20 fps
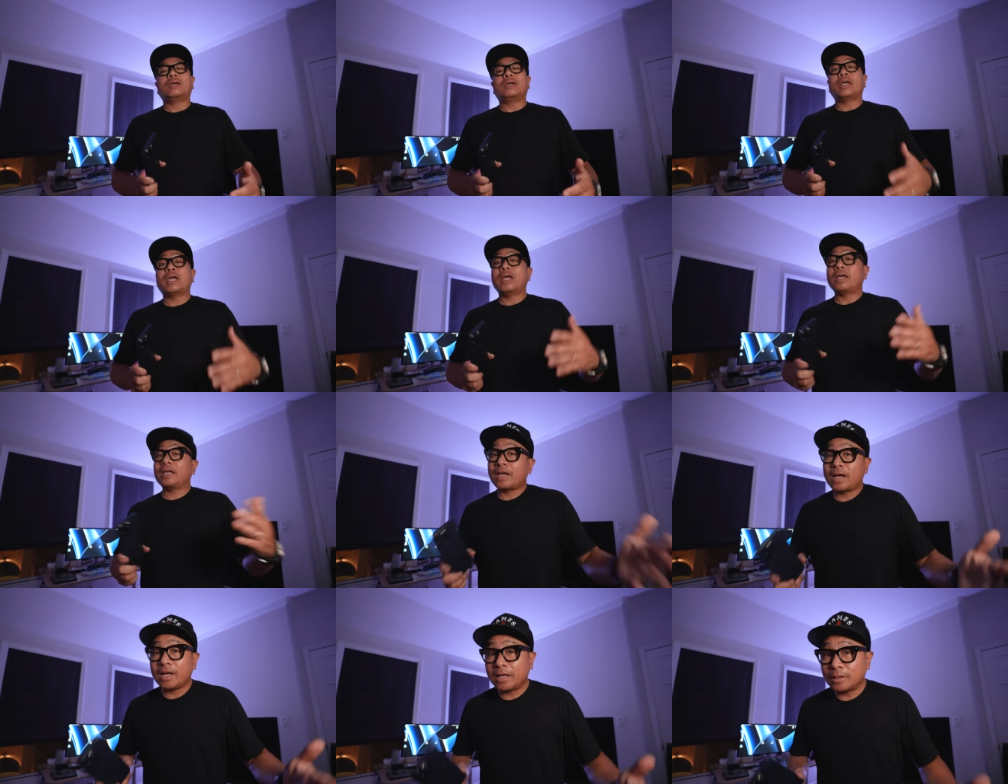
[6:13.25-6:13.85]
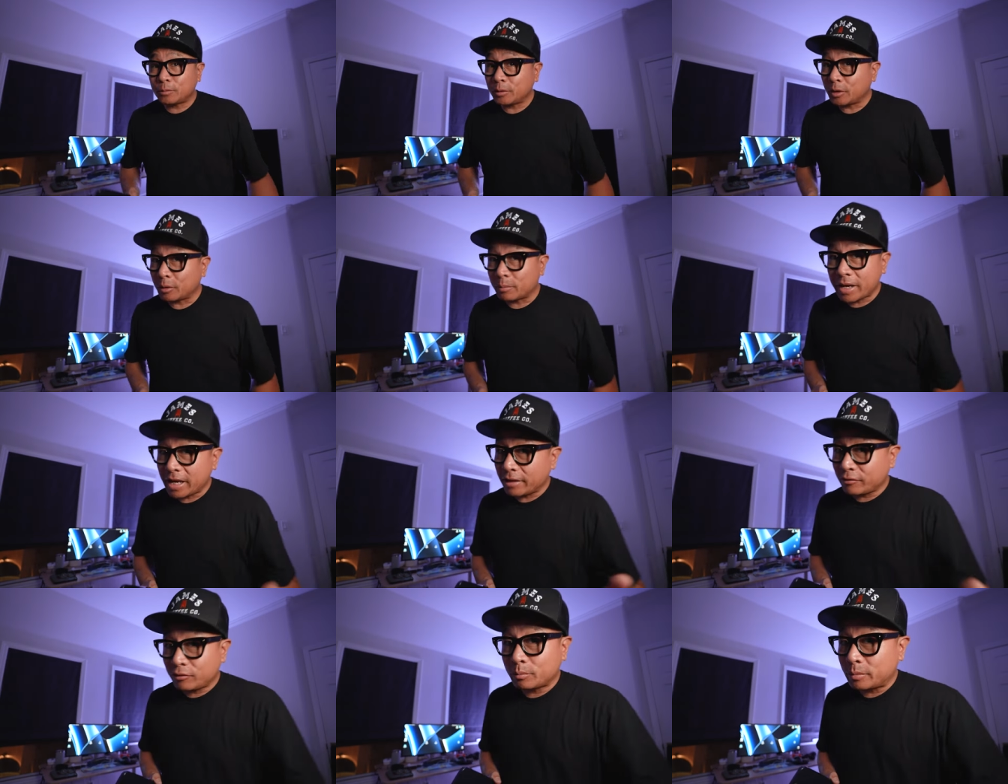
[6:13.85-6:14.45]
Hey guys, we are
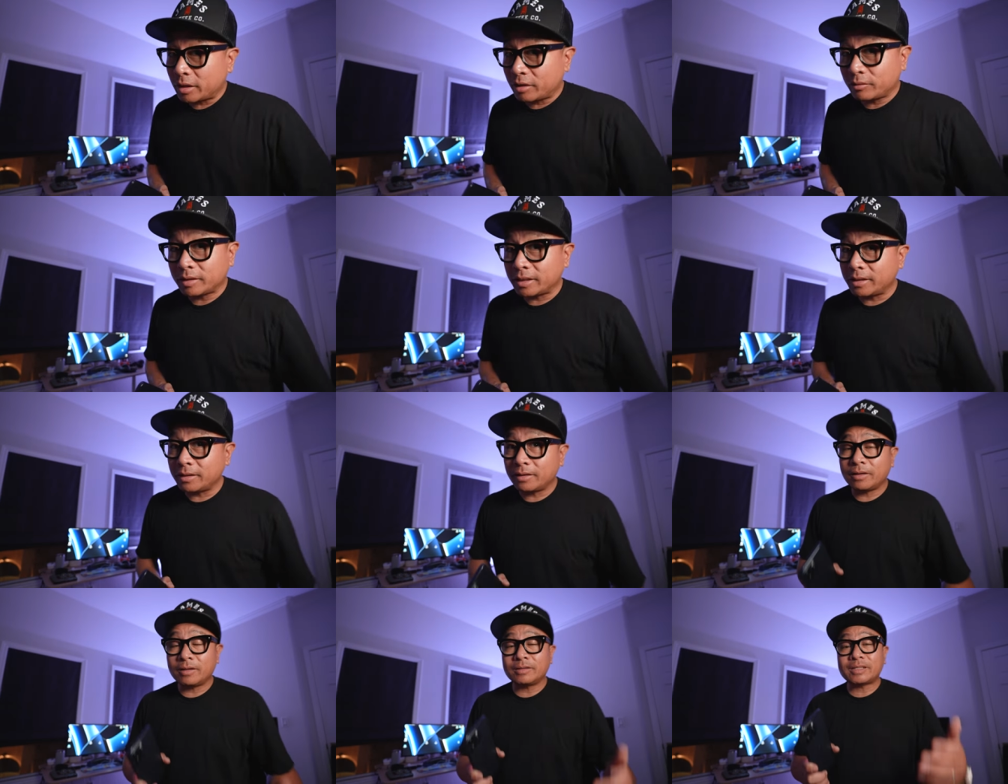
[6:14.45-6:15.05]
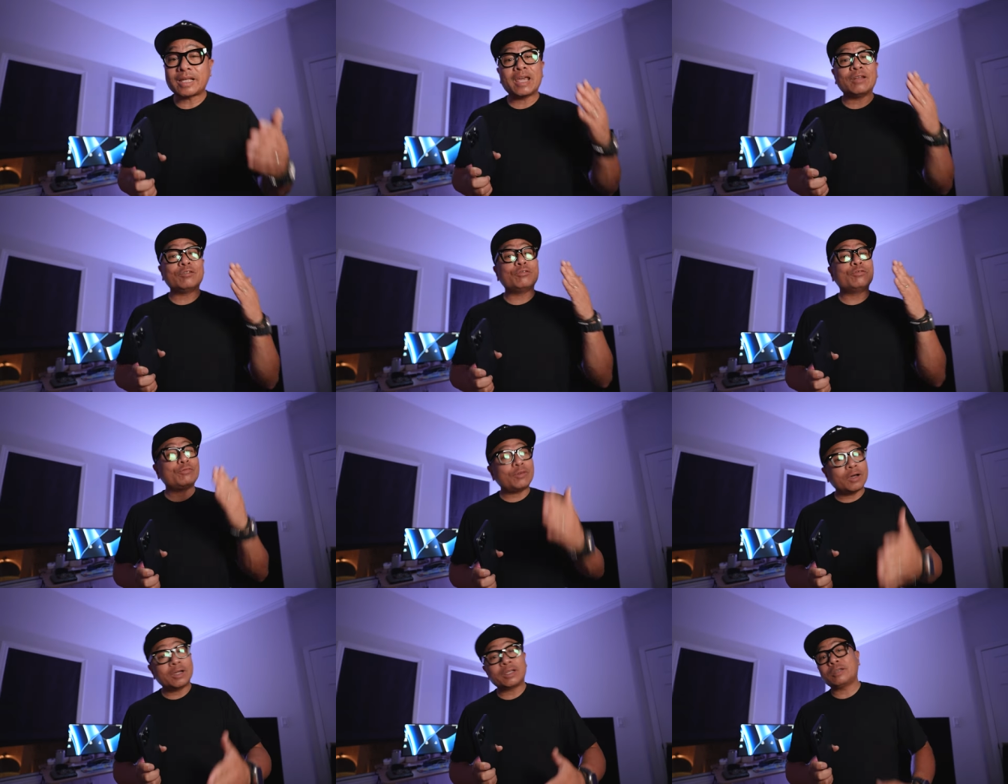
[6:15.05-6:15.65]
back from Beverly Hills and
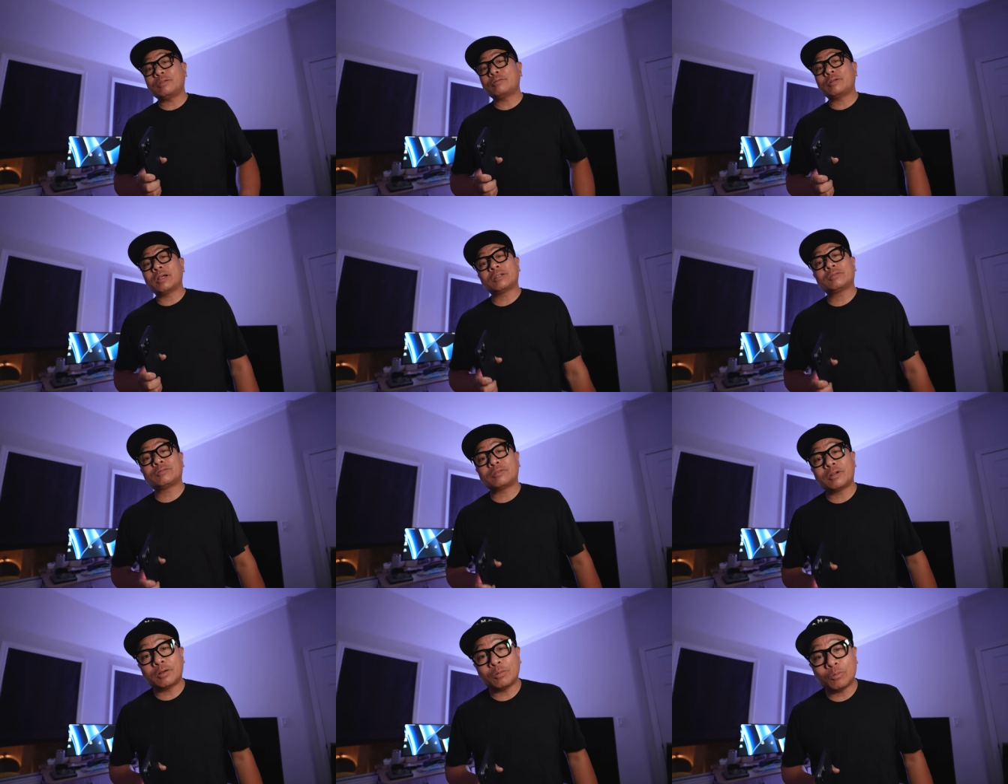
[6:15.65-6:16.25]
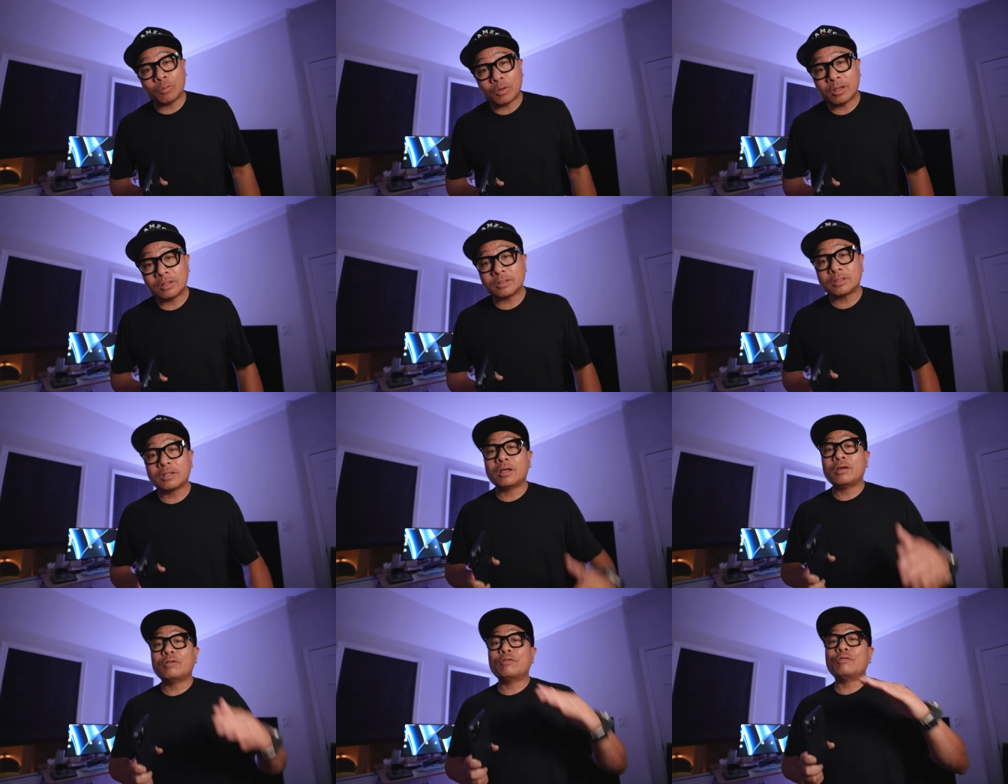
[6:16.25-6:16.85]
Funke Restaurant was
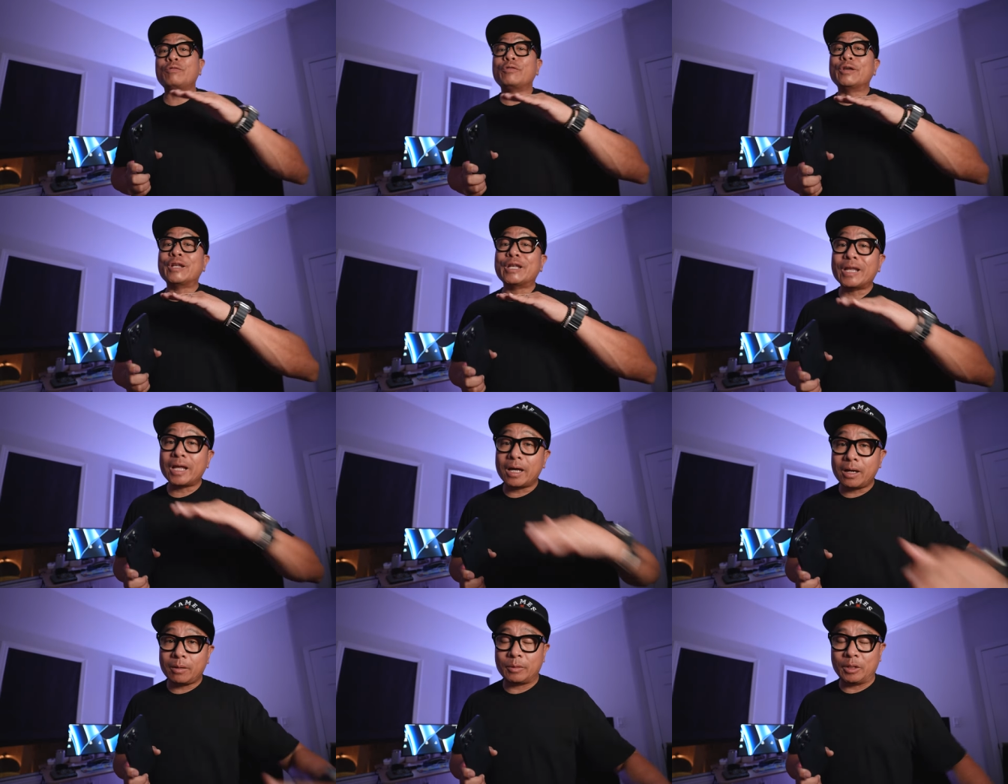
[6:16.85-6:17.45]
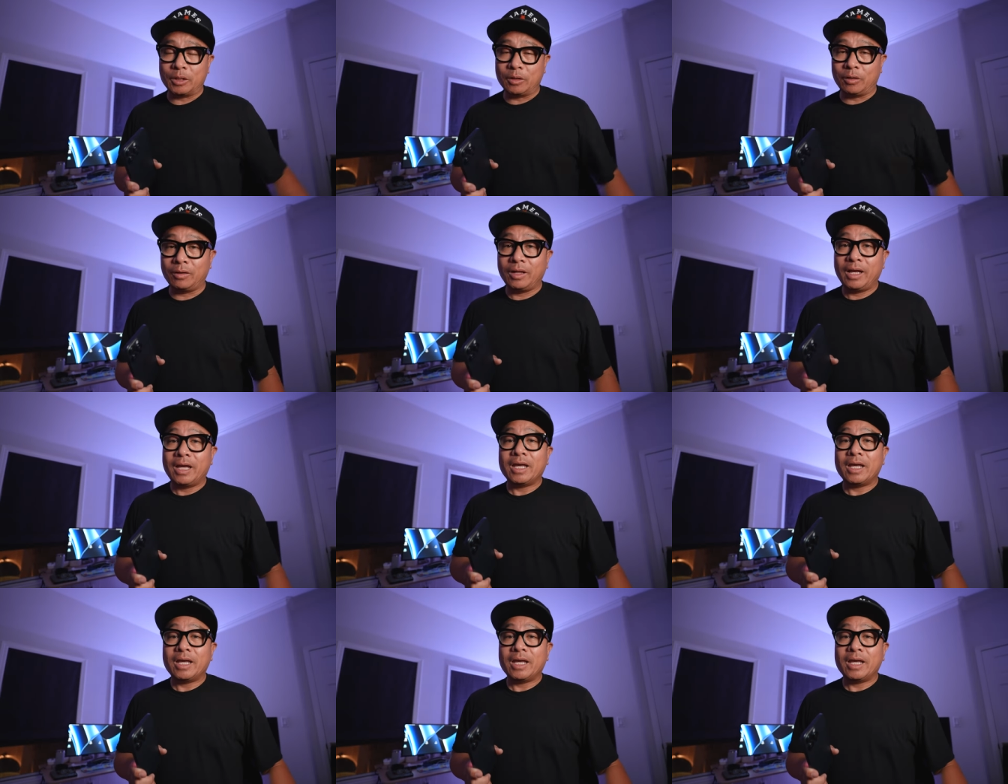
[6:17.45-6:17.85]
phenomenal.